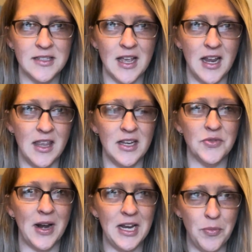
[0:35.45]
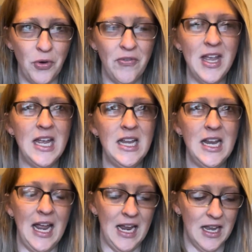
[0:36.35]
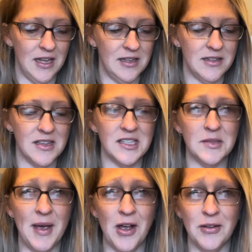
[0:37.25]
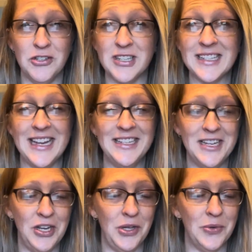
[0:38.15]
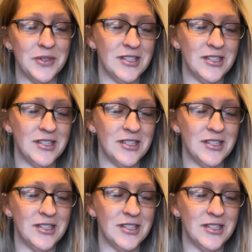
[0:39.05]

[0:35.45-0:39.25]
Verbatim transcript: getting things ready to move in, and the smell just continues.